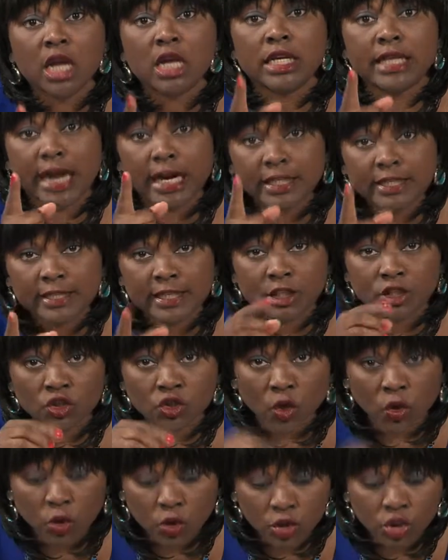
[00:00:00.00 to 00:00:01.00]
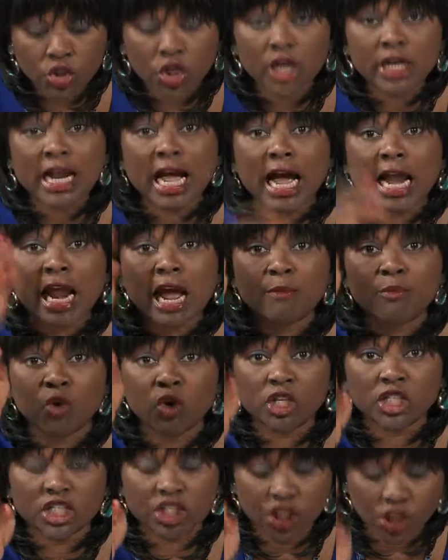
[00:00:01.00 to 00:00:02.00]
There is a solution, and I'm
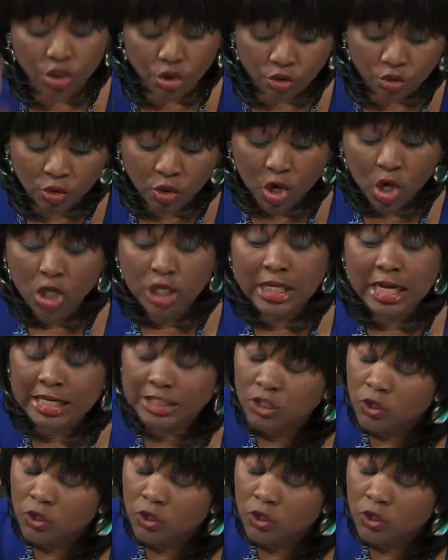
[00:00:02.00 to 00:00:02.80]
going to teach you that,